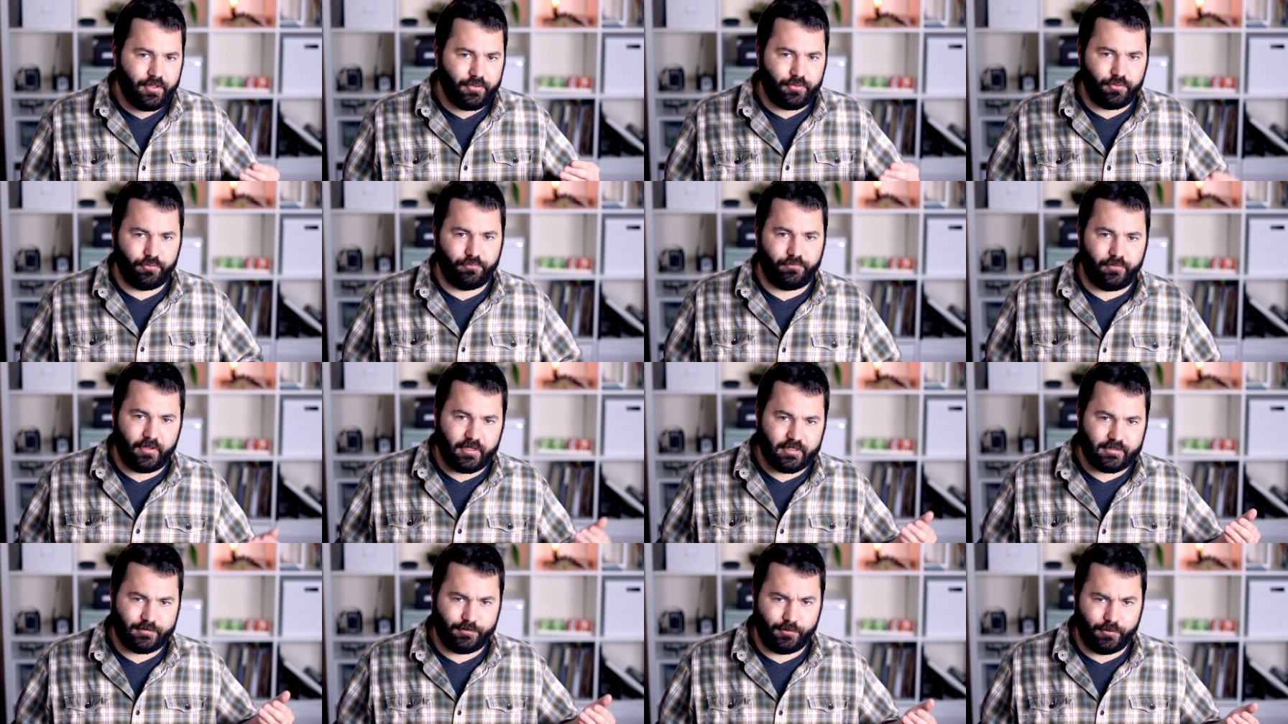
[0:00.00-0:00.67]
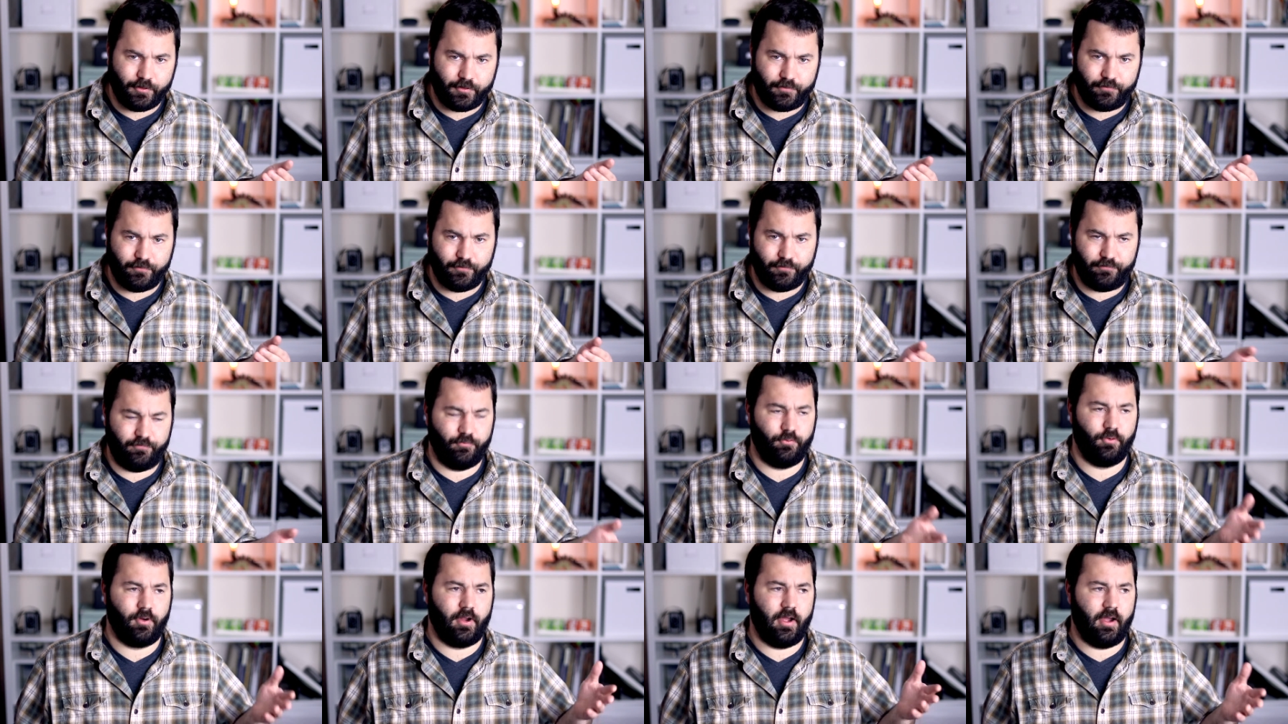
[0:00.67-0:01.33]
through Facebook for
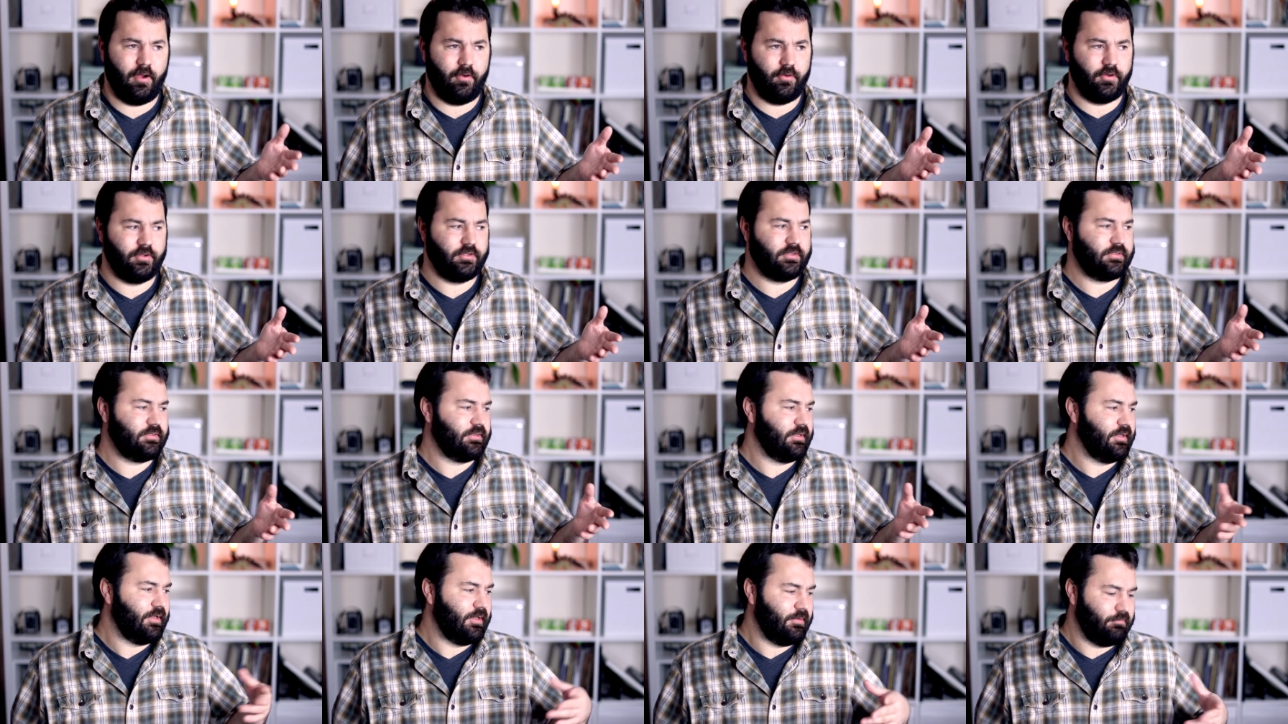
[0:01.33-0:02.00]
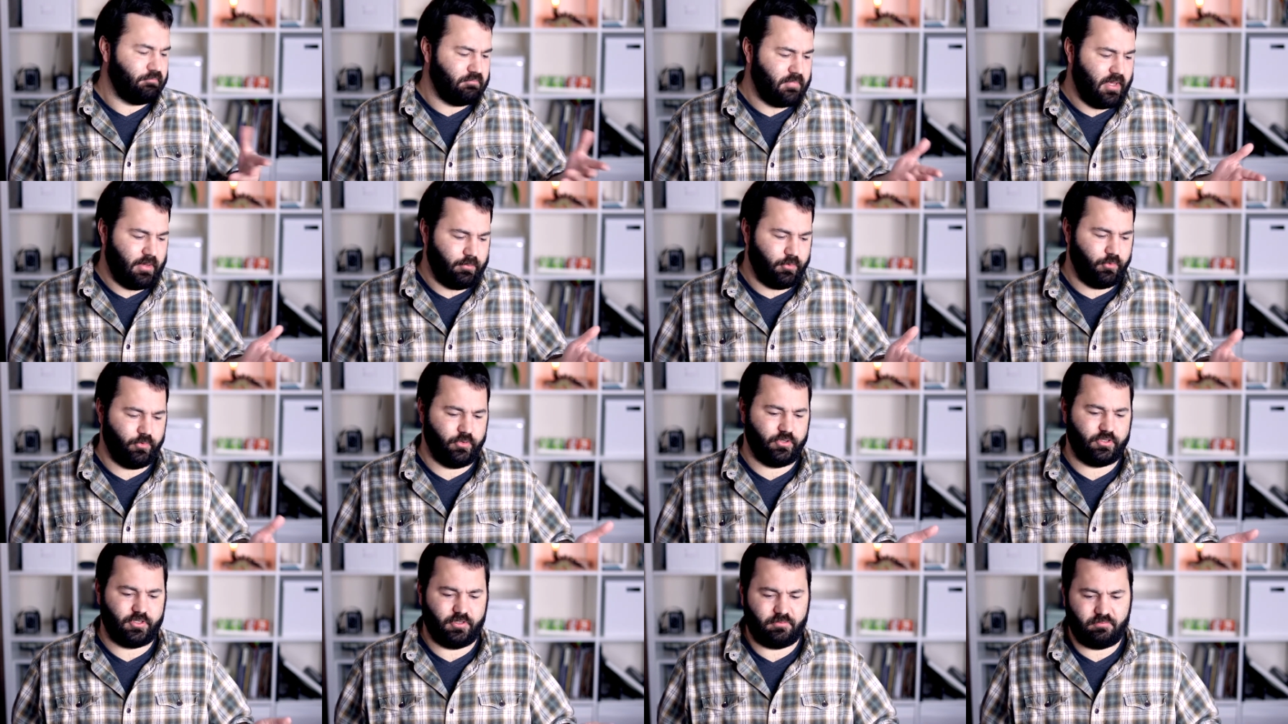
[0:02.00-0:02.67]
4 hours. Maybe
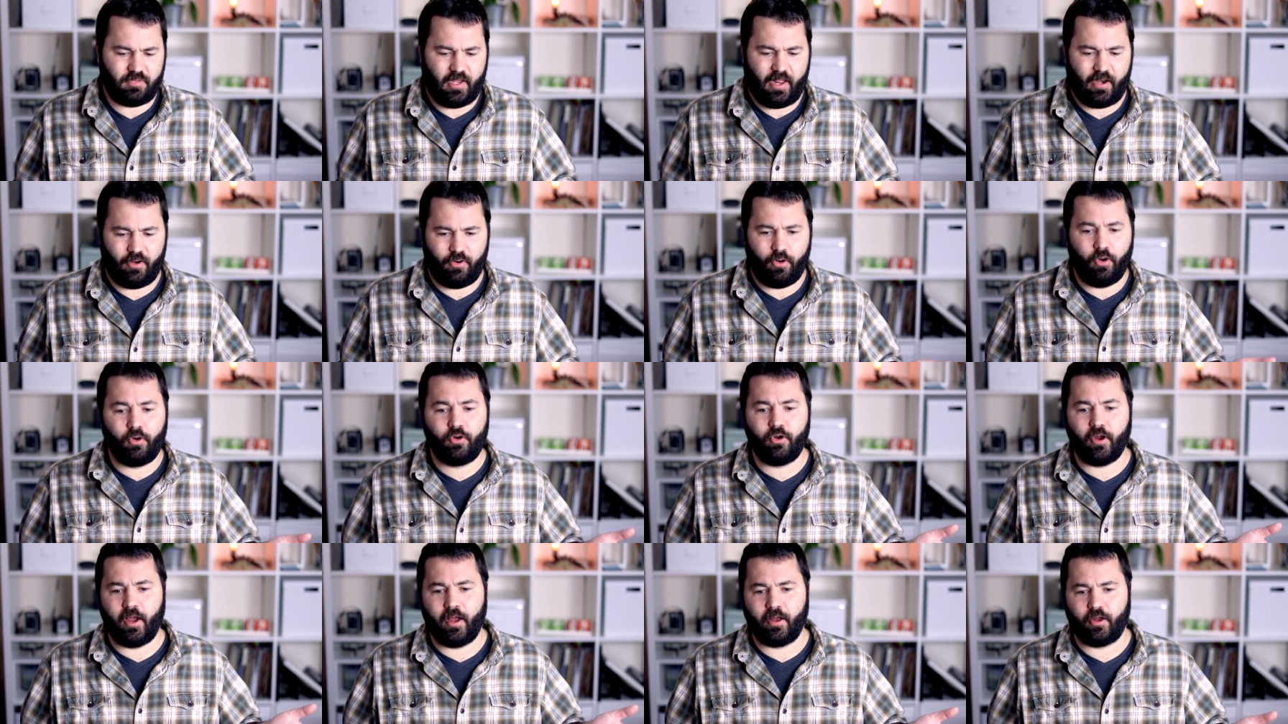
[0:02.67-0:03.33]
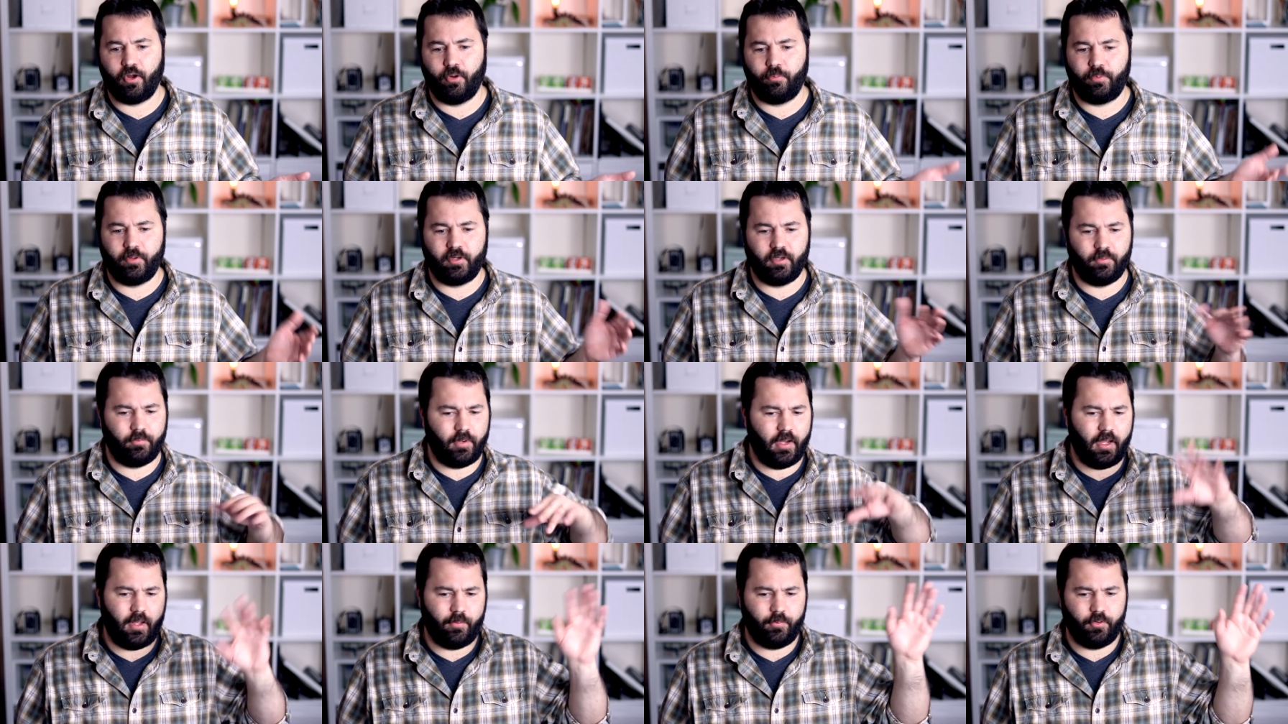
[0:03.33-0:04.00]
we should, I don't know, crack open a
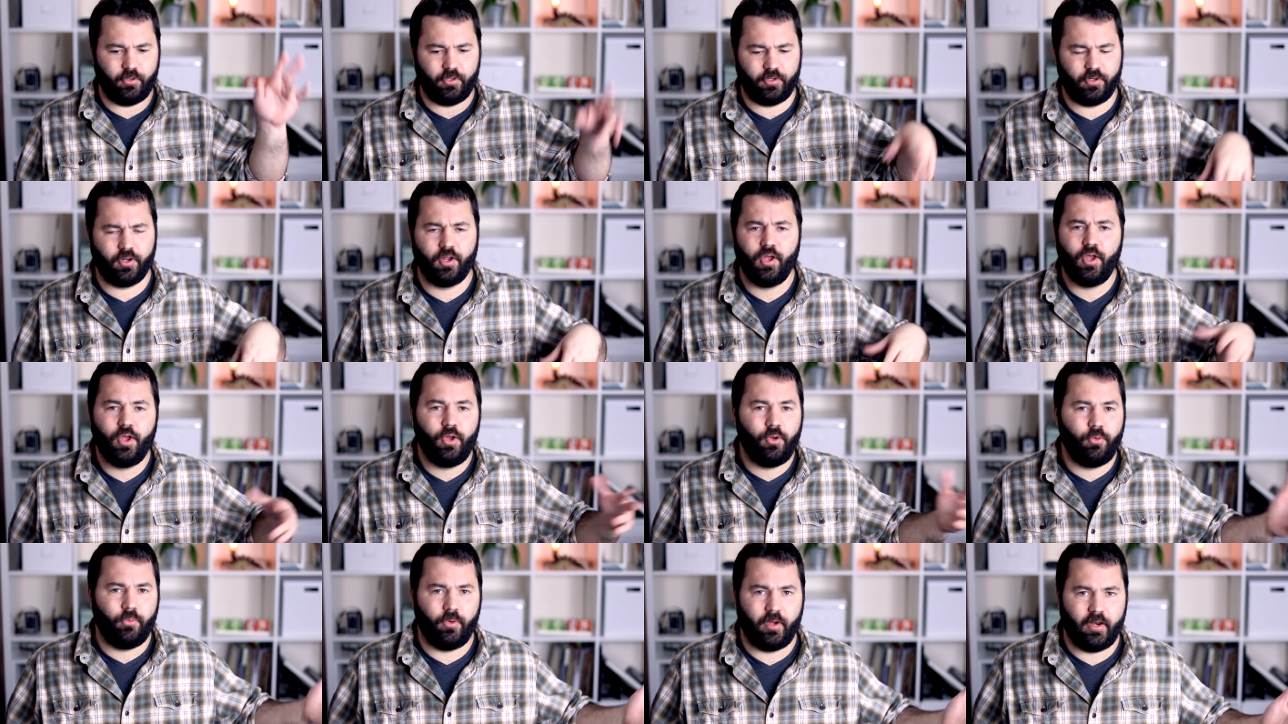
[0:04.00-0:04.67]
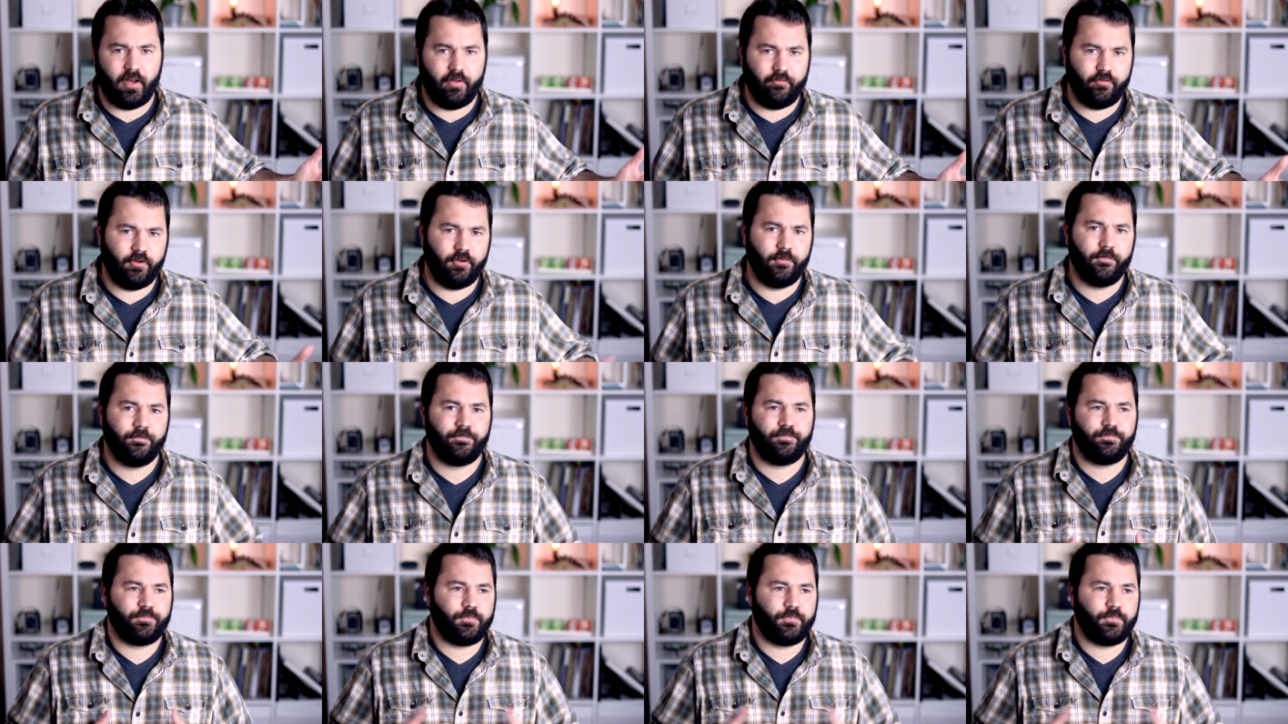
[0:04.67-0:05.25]
Bible or whatever.